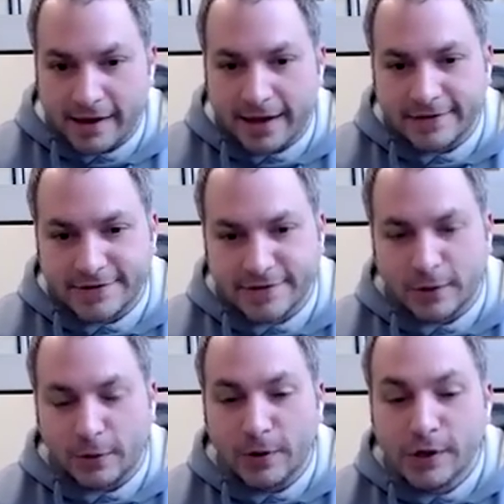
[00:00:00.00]
And
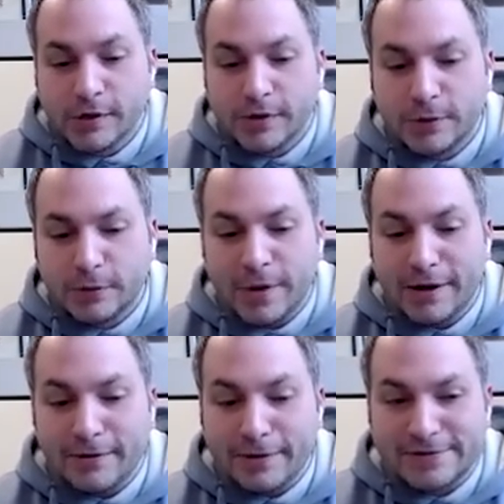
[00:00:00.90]
so you
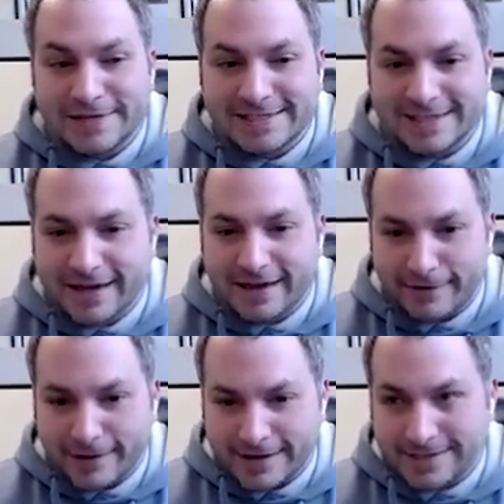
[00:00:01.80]
pair those things together
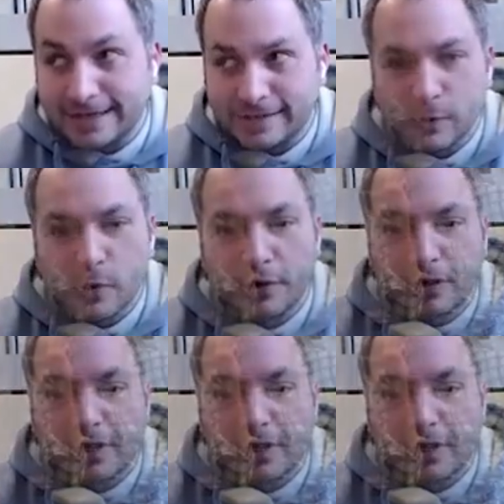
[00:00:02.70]
and it's like, no wonder